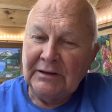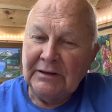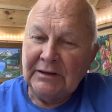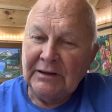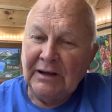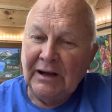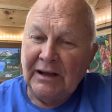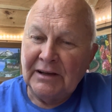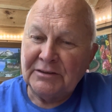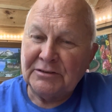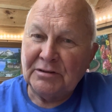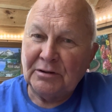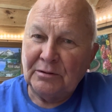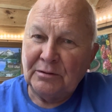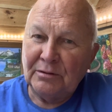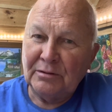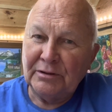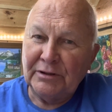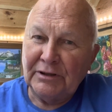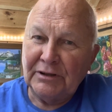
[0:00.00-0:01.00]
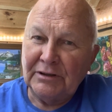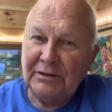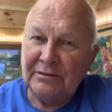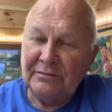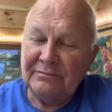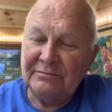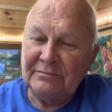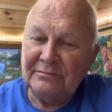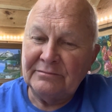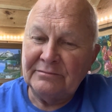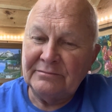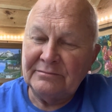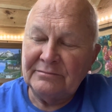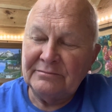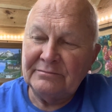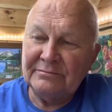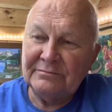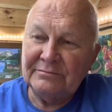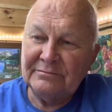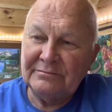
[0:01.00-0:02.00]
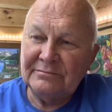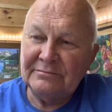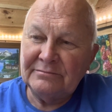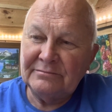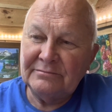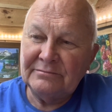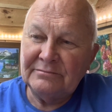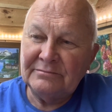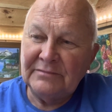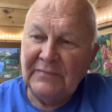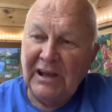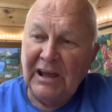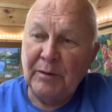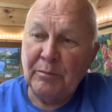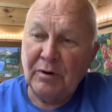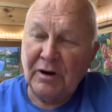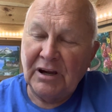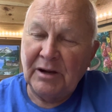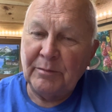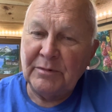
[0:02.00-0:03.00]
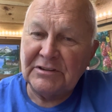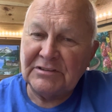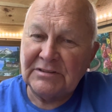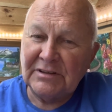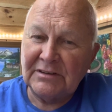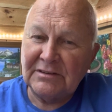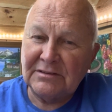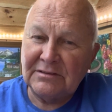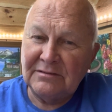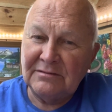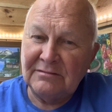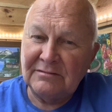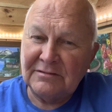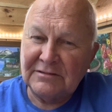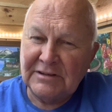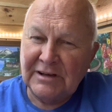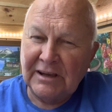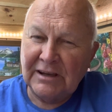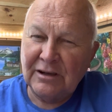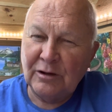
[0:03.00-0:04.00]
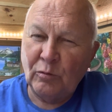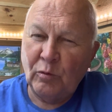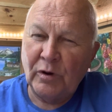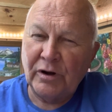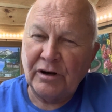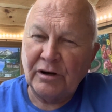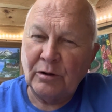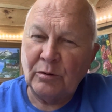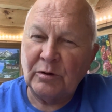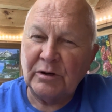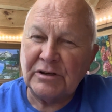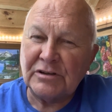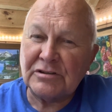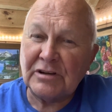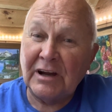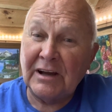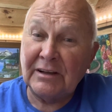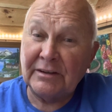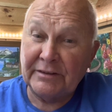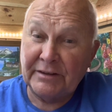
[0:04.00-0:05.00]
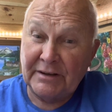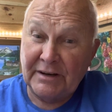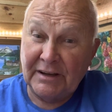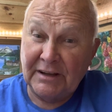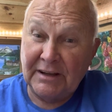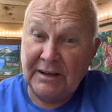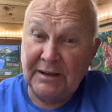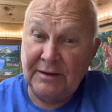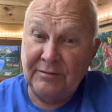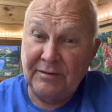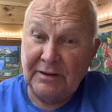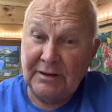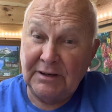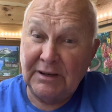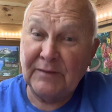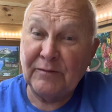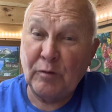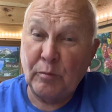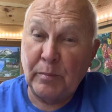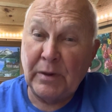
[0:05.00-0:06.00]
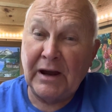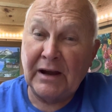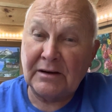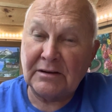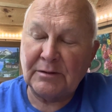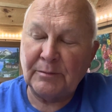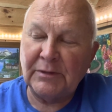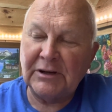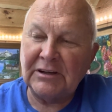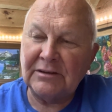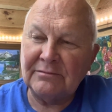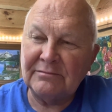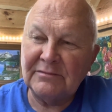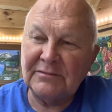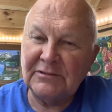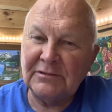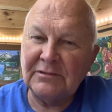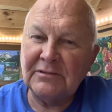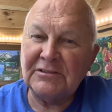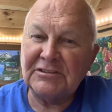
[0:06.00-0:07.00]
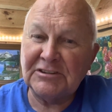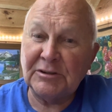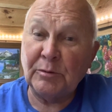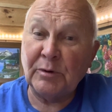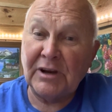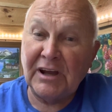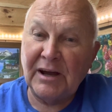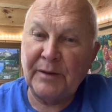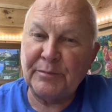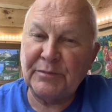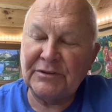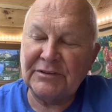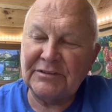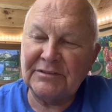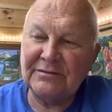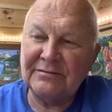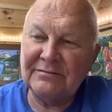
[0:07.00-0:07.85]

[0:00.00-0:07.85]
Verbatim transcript: God told um, Abraham, He said, "Take your one and only child that I gave you and give it back to me. See what happens."